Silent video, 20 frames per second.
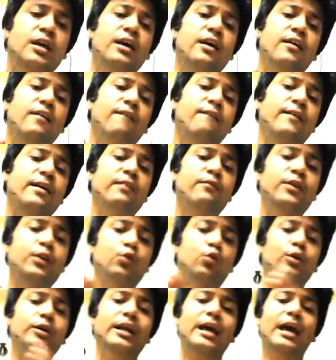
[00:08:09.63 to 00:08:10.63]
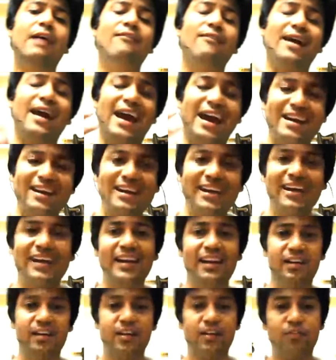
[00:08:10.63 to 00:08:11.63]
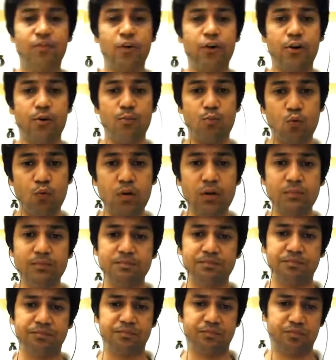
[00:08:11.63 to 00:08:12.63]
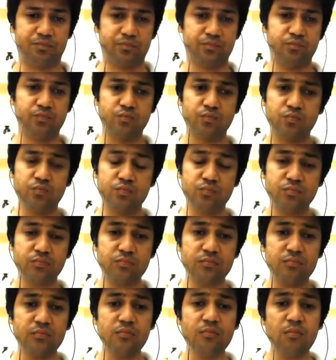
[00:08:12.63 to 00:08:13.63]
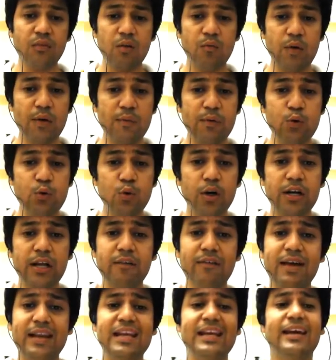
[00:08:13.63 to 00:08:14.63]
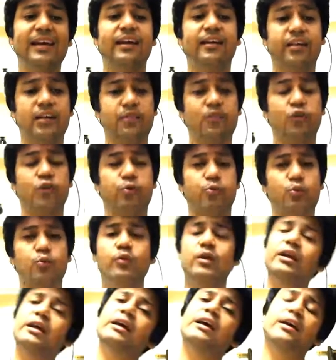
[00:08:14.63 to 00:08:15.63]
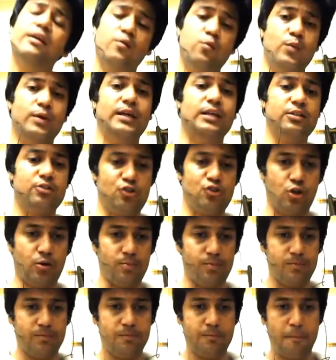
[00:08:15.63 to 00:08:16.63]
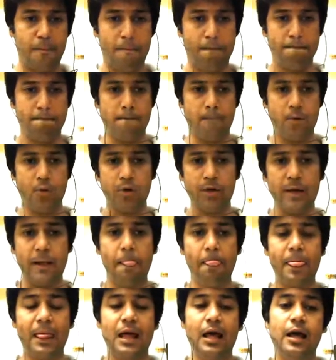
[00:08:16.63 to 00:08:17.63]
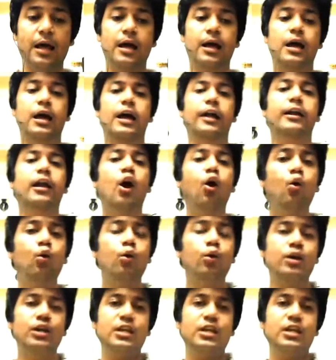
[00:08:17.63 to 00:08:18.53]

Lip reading: where we don't have any character for removal, when we do not have any character for removal, we can stop. Okay, now